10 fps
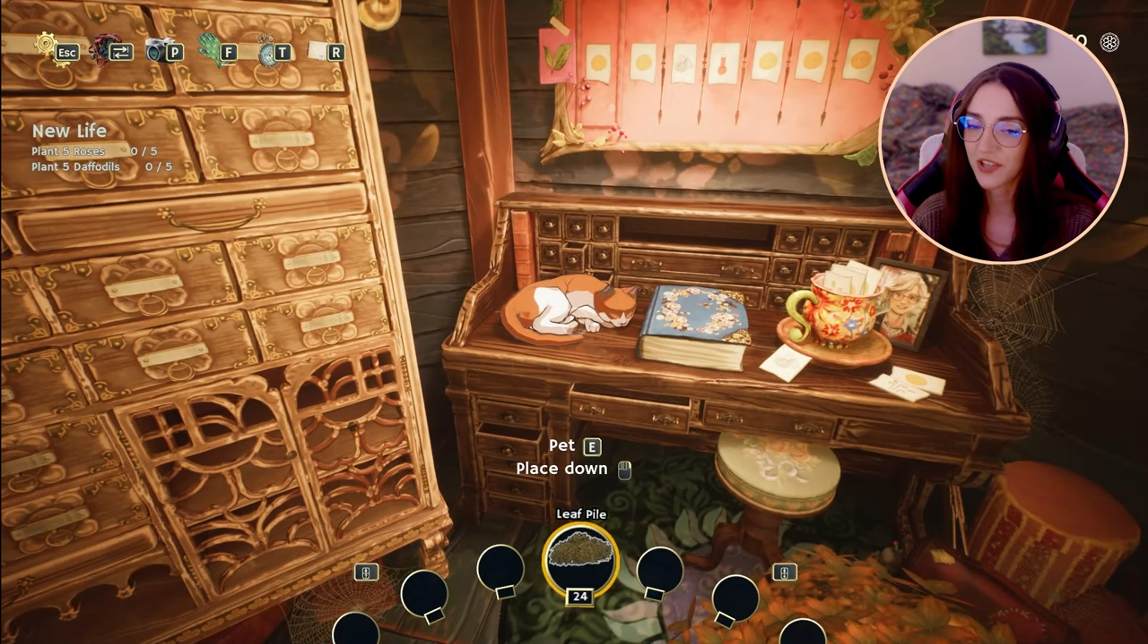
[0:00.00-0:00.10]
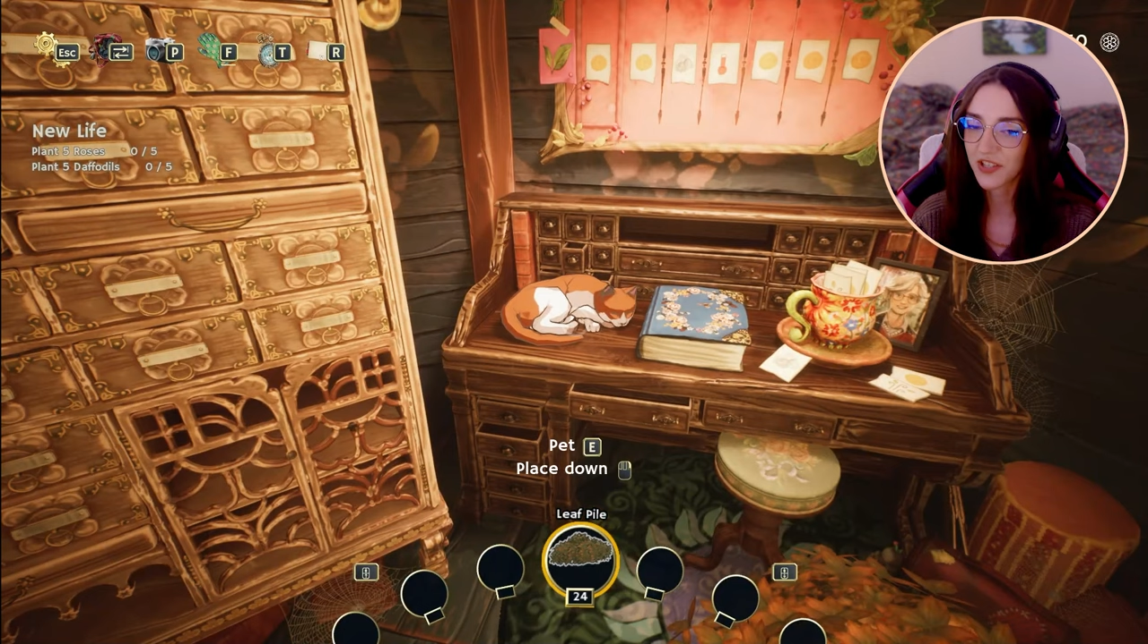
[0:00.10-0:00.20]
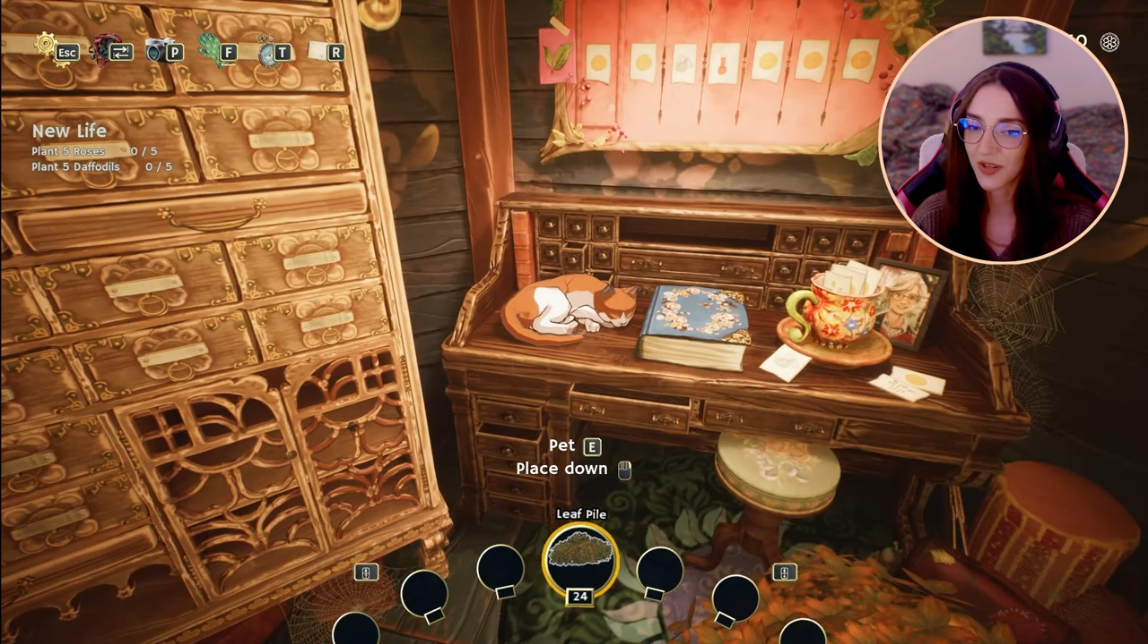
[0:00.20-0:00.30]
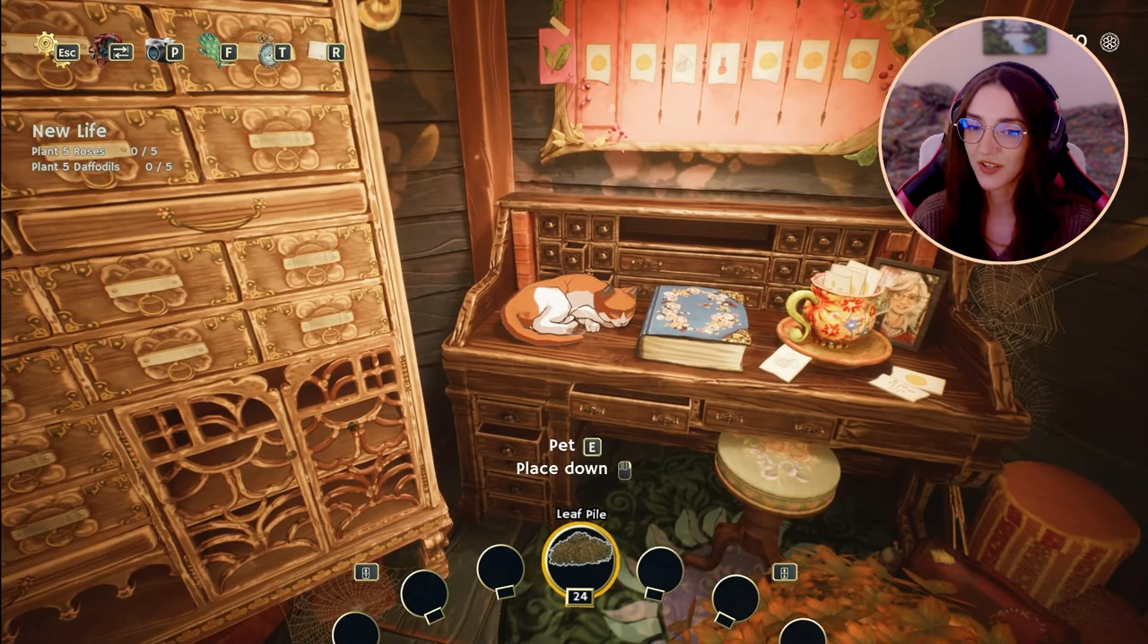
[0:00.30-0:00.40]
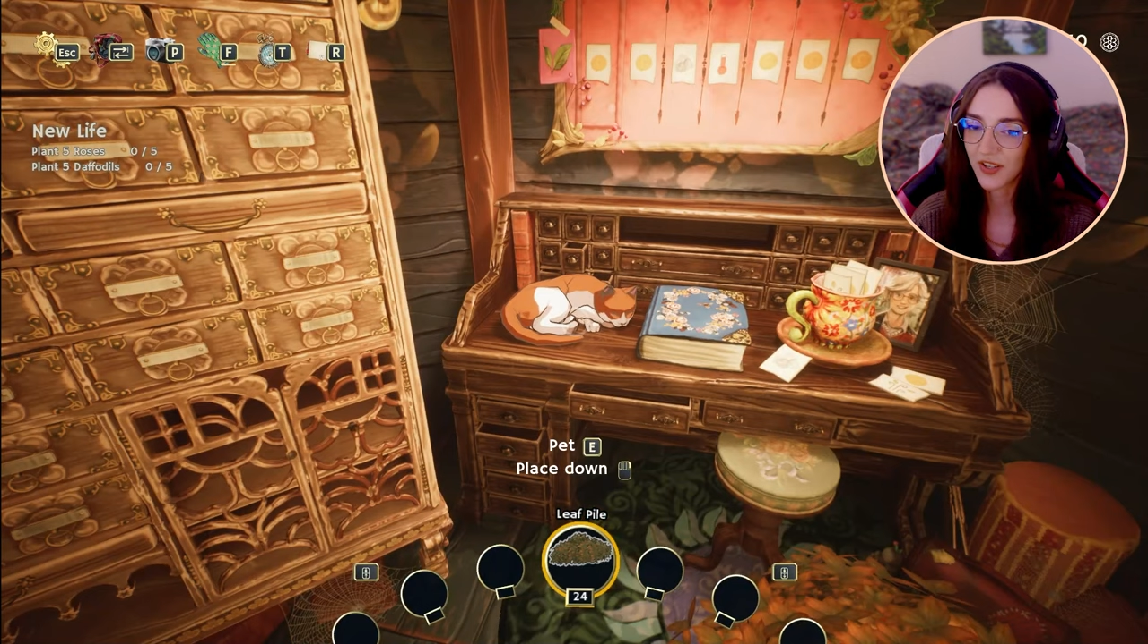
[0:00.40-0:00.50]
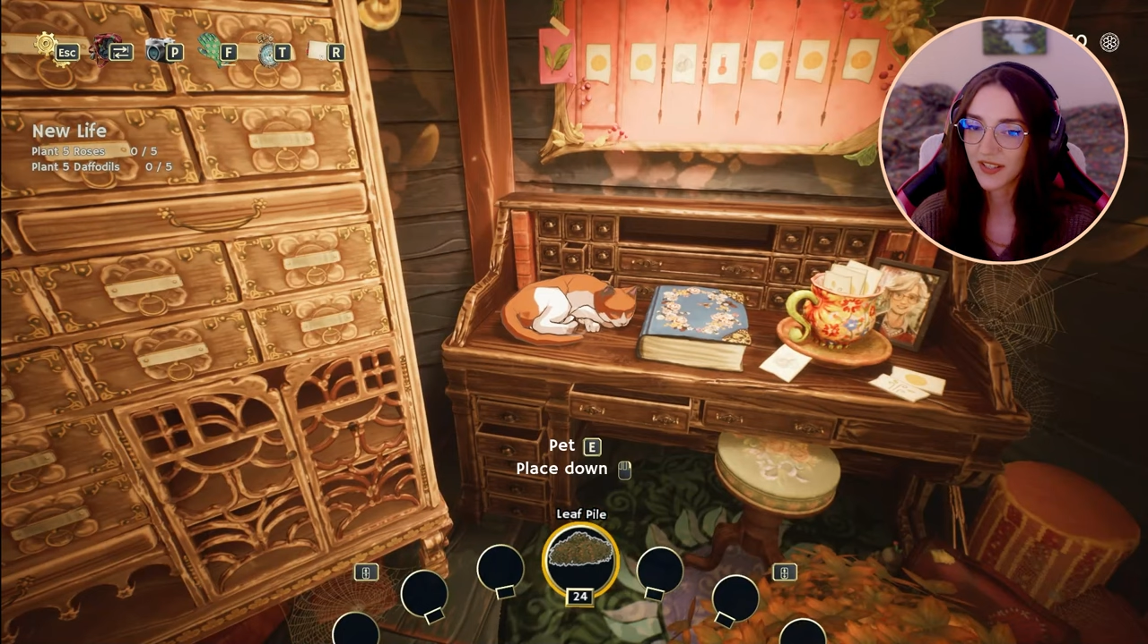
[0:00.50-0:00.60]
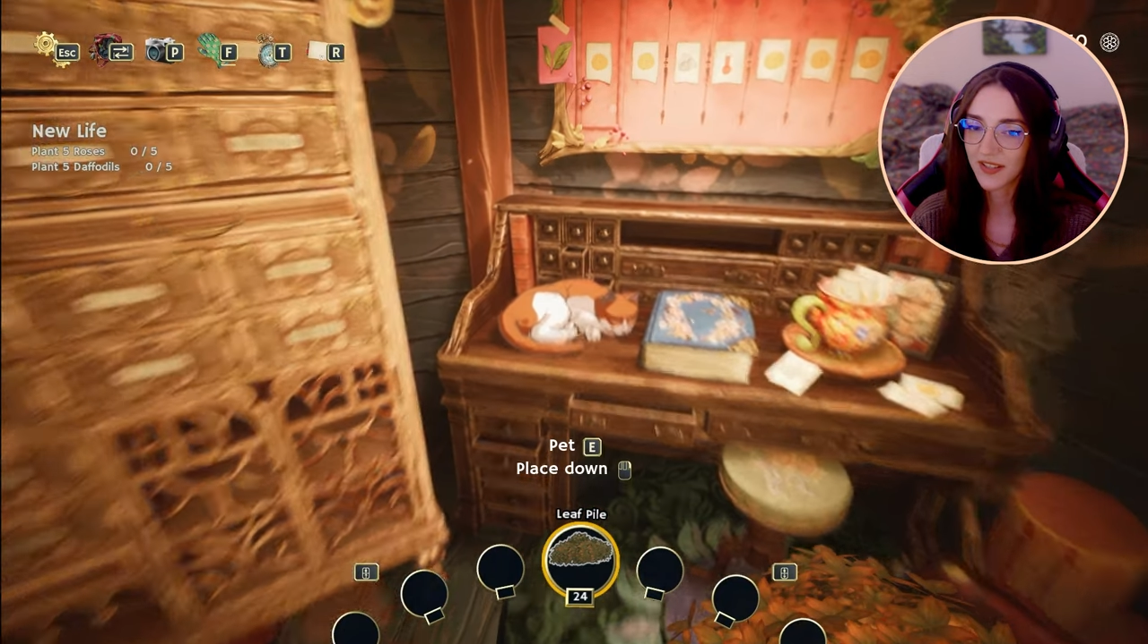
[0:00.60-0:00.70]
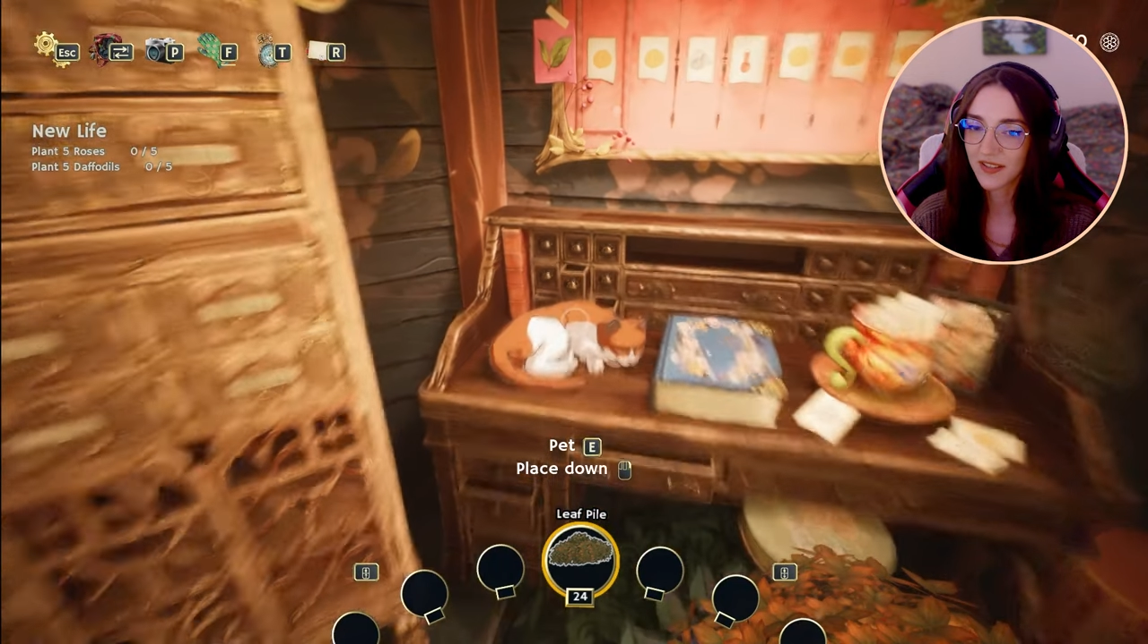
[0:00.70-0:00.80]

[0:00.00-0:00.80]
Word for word: question is...